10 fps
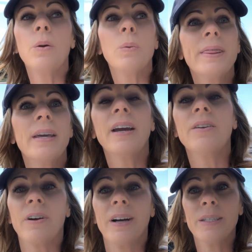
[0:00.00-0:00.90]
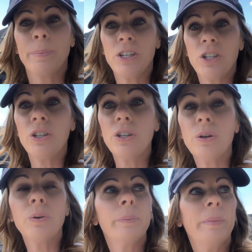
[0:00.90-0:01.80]
And one thing I forgot to mention
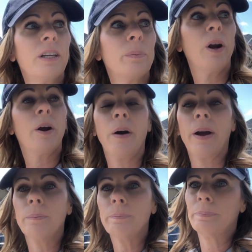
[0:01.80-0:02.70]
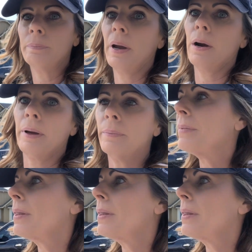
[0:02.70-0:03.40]
too, what makes Paramount Paramount.